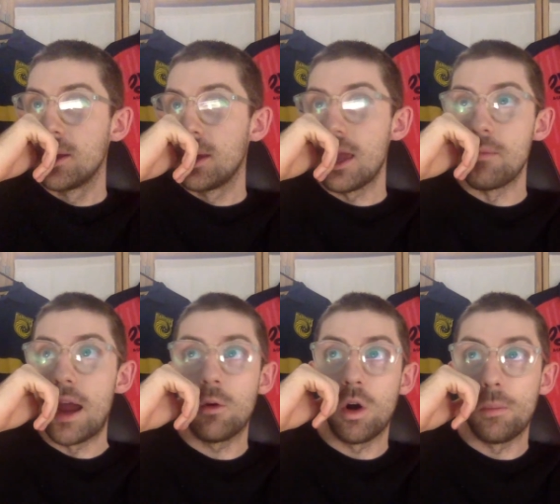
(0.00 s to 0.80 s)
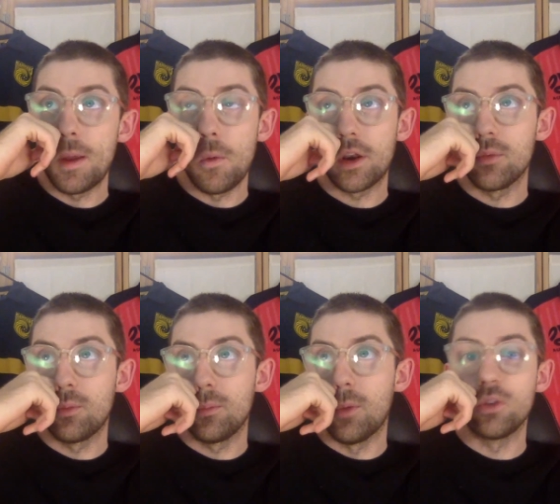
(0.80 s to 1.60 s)
he may well be one of the
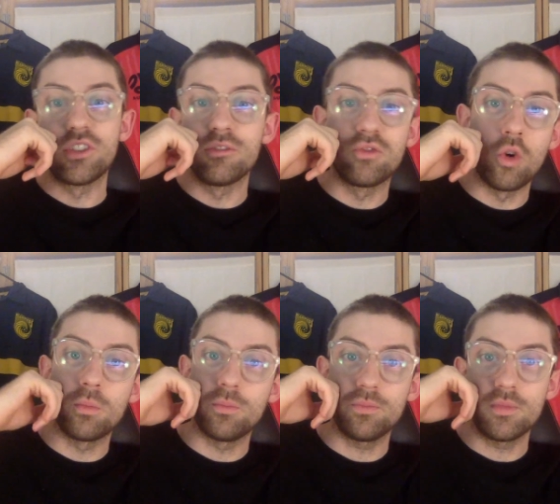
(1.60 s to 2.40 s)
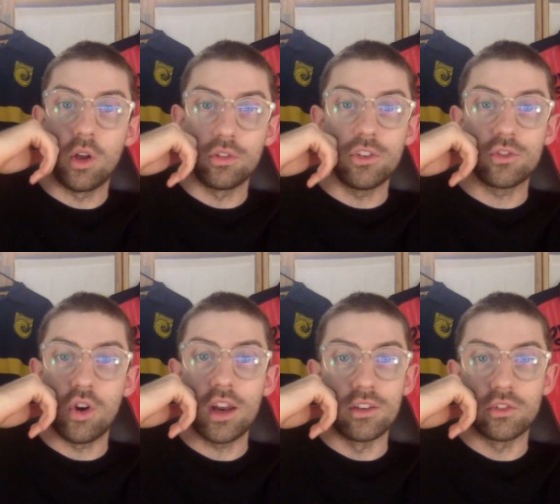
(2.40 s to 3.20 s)
most informed Aussie
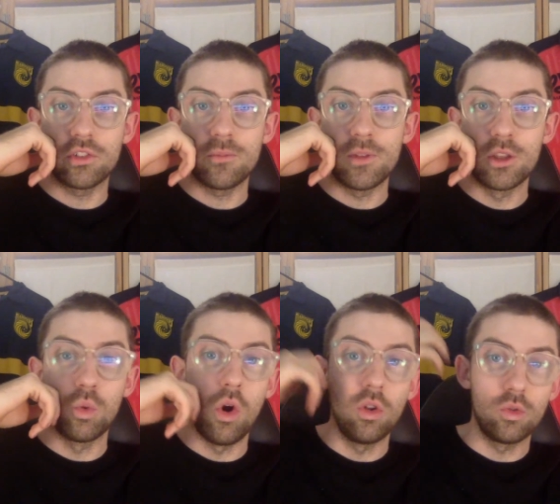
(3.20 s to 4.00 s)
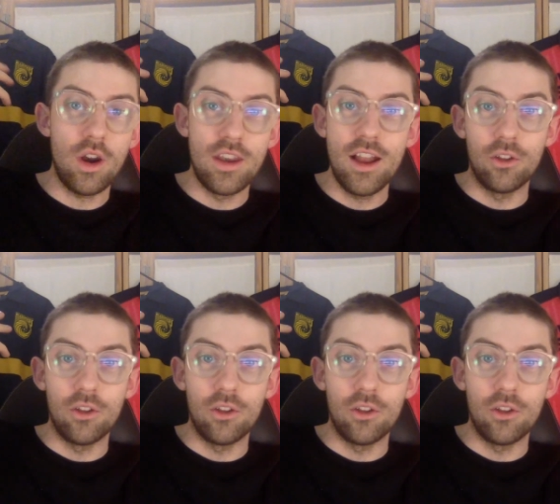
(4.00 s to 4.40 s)
strikers in the world right now.